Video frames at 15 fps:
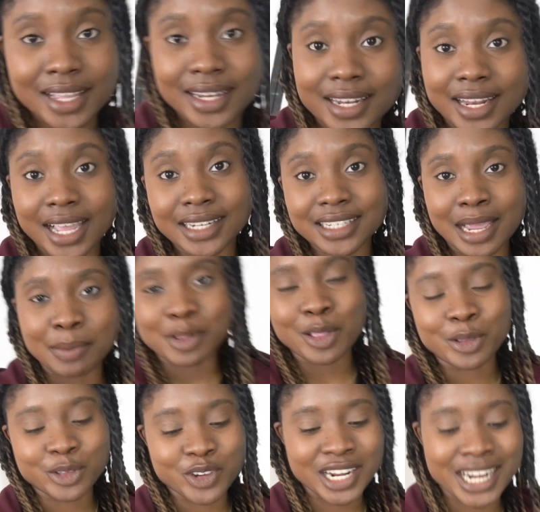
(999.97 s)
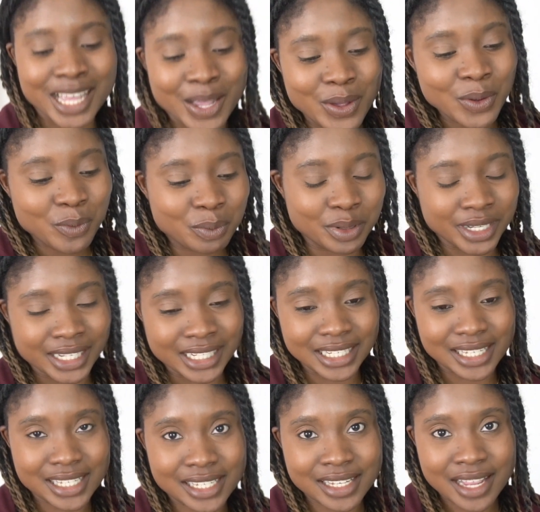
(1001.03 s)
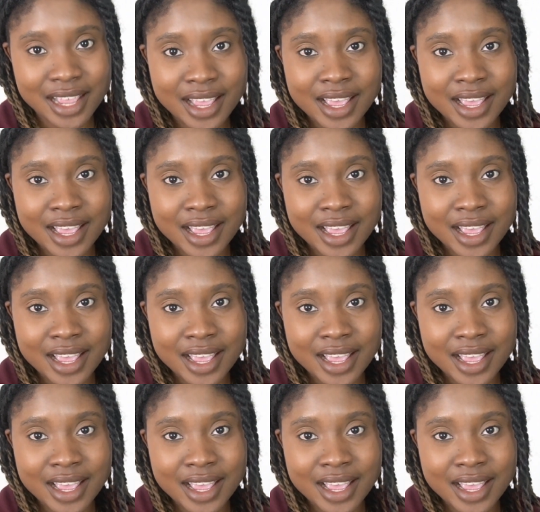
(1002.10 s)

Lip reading: nighttime clothes right now. But